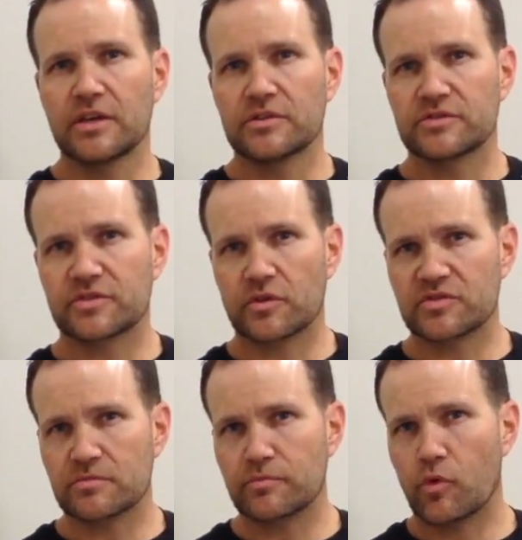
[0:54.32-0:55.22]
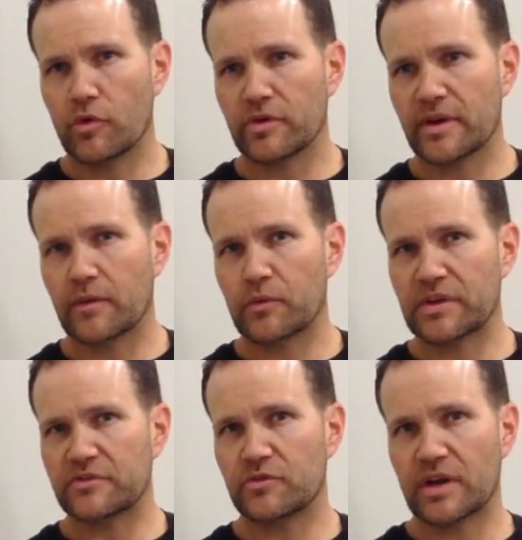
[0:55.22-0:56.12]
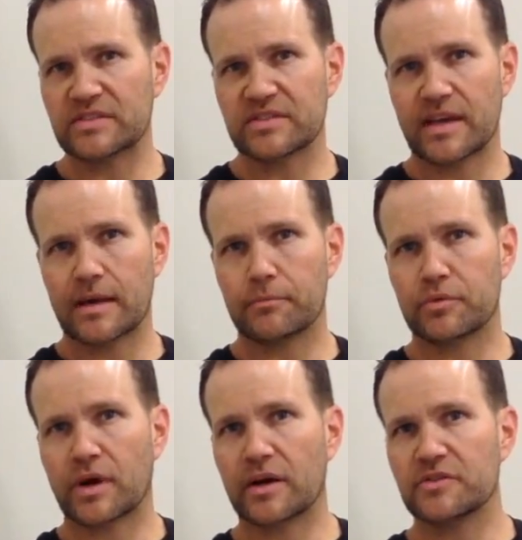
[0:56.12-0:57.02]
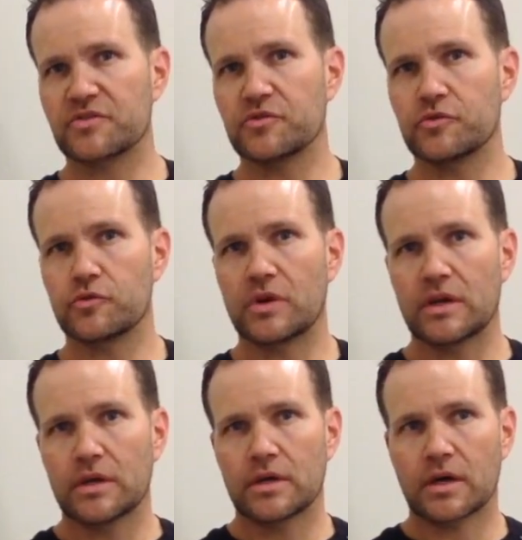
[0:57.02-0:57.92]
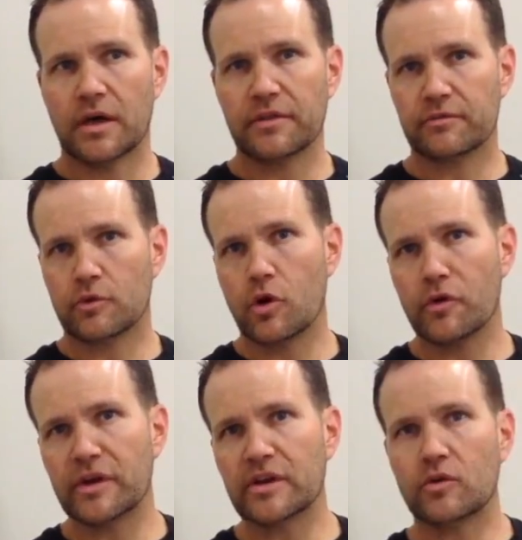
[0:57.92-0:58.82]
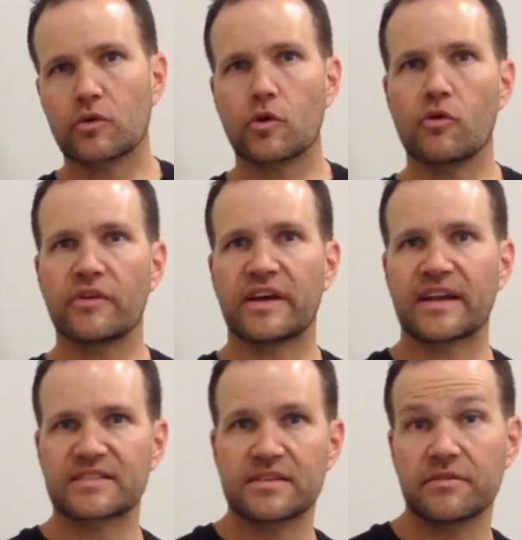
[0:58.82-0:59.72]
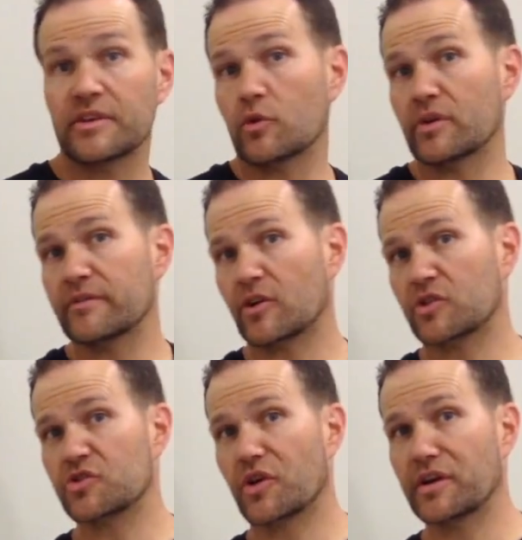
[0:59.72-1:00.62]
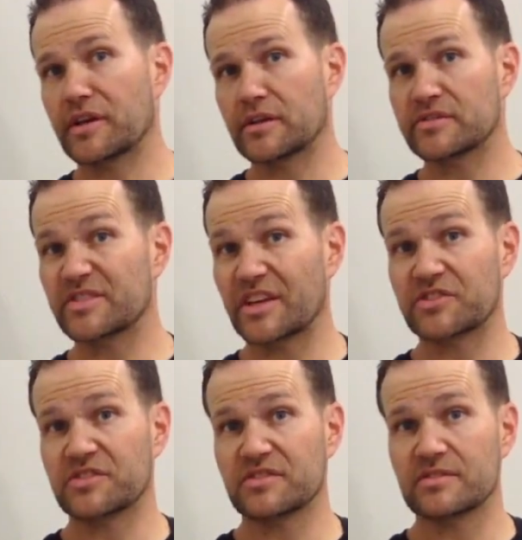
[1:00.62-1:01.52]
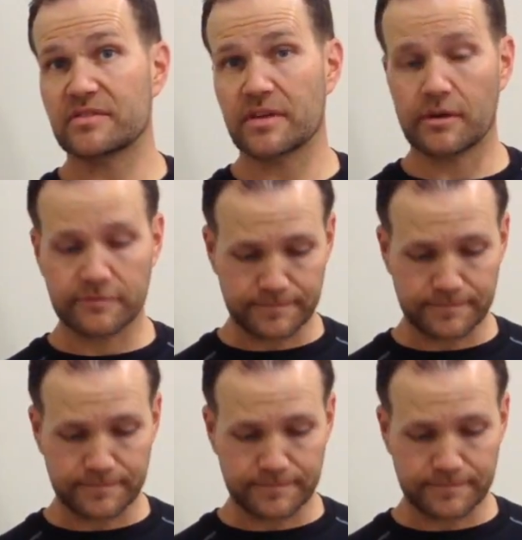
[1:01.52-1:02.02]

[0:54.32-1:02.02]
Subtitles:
So it's important that we address that prior to throwing or overhead activity or even our training sessions itself.